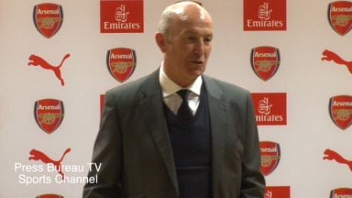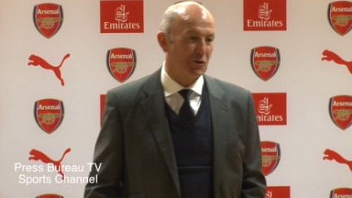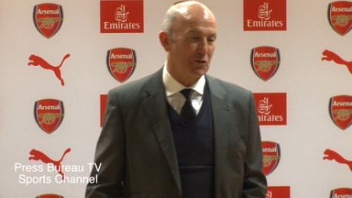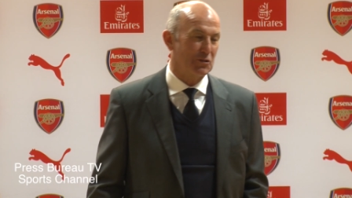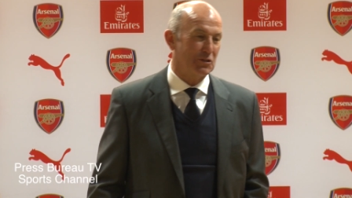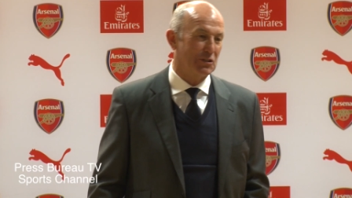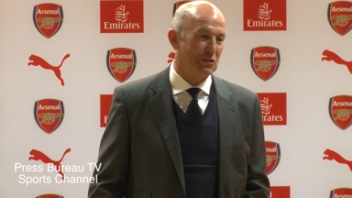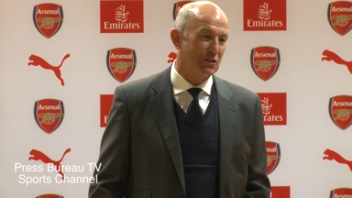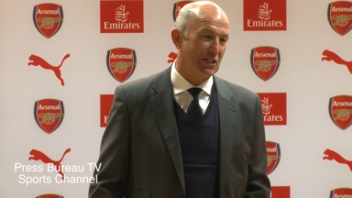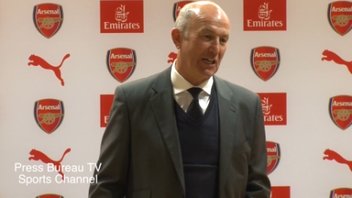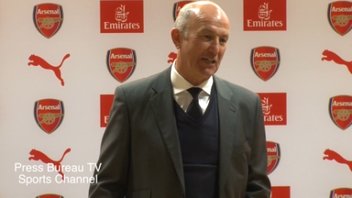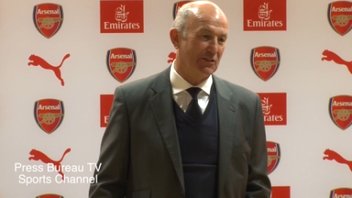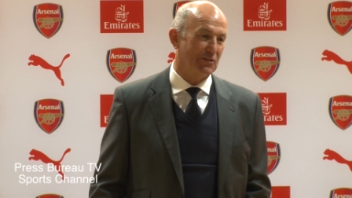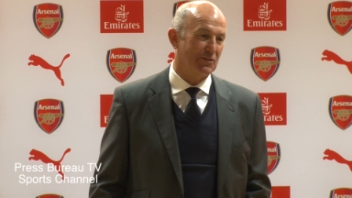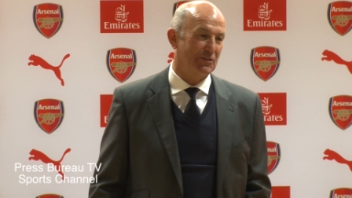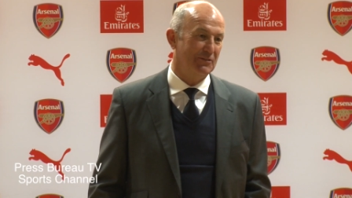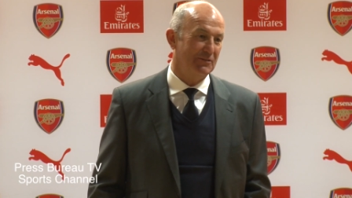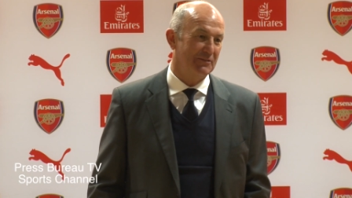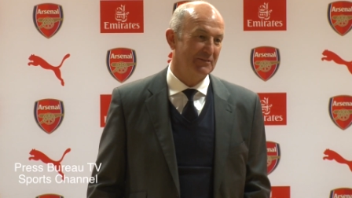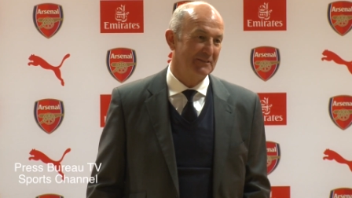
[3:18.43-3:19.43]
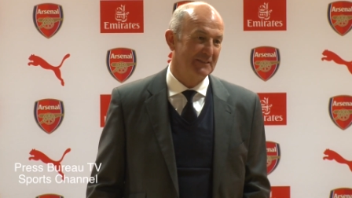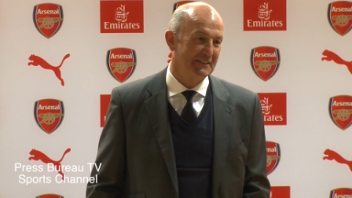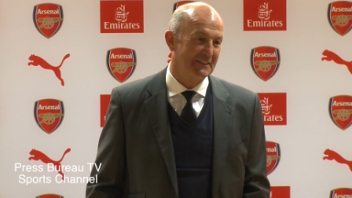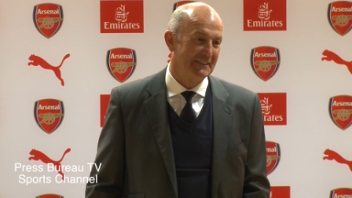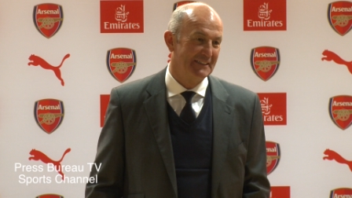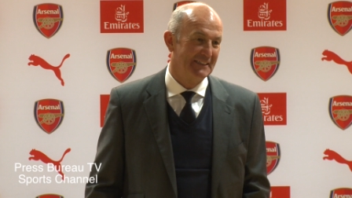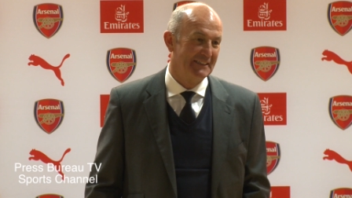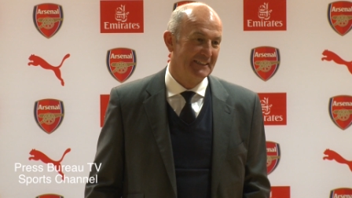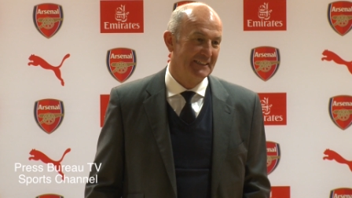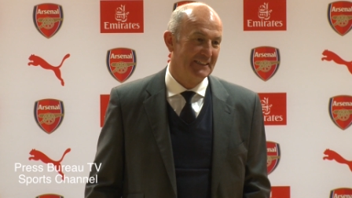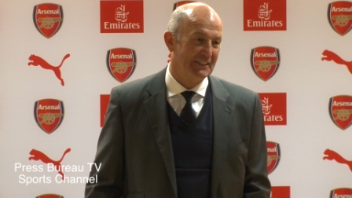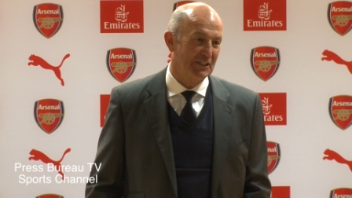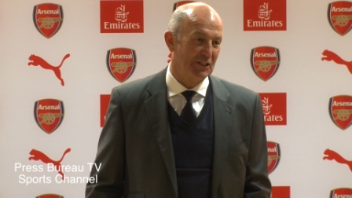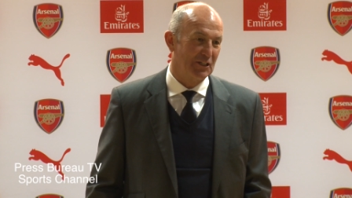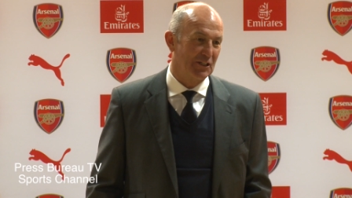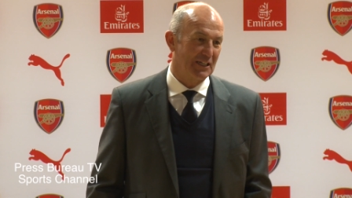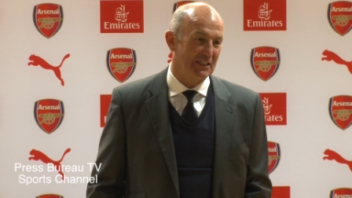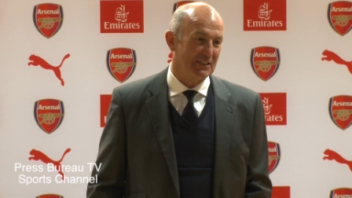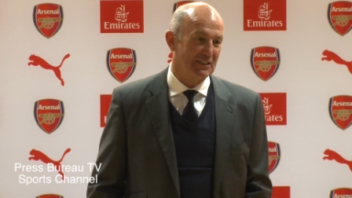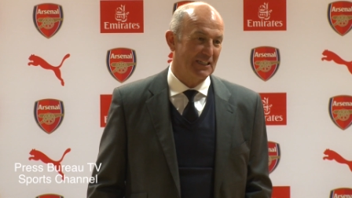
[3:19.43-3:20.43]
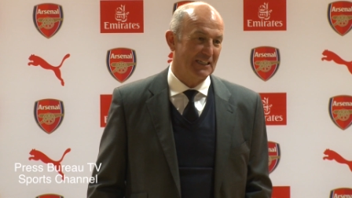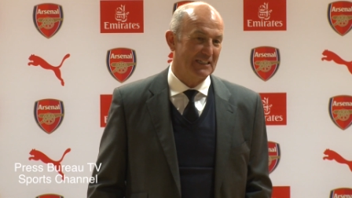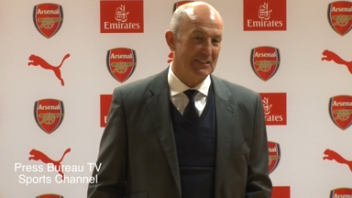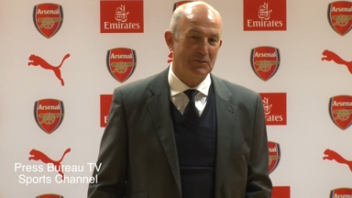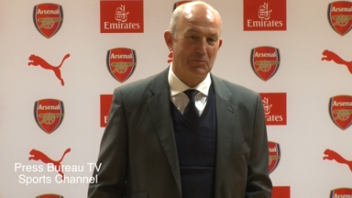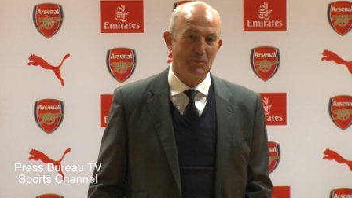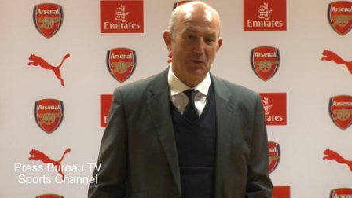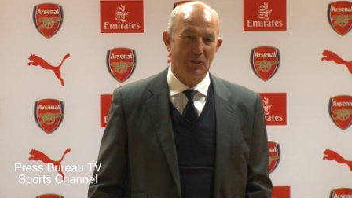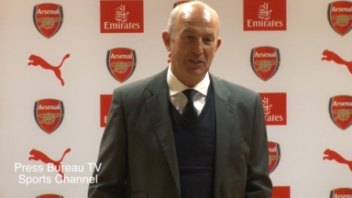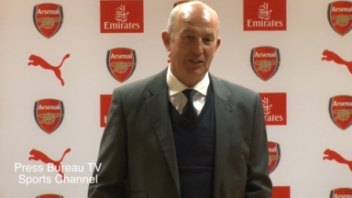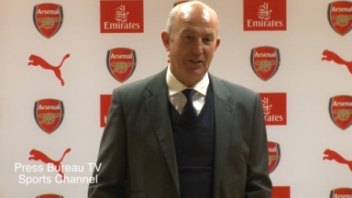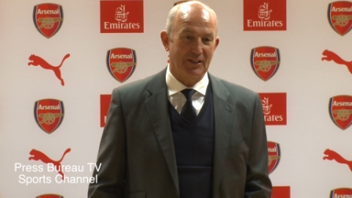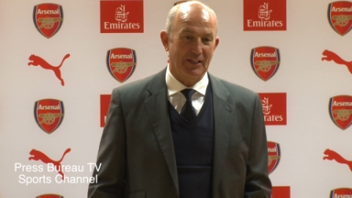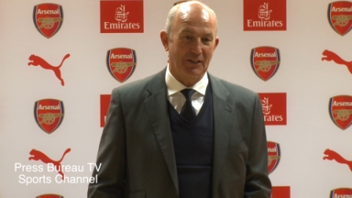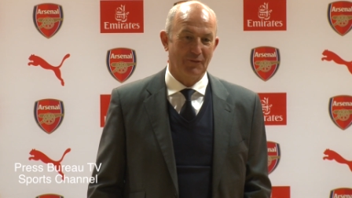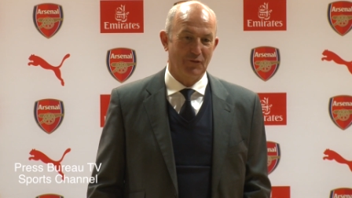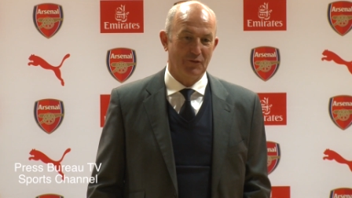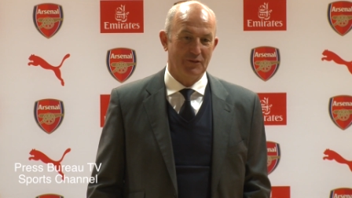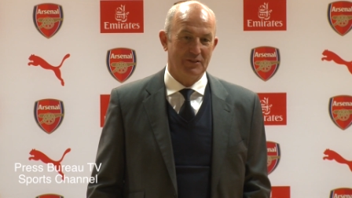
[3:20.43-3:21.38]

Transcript: across the channel you know that that's my thing.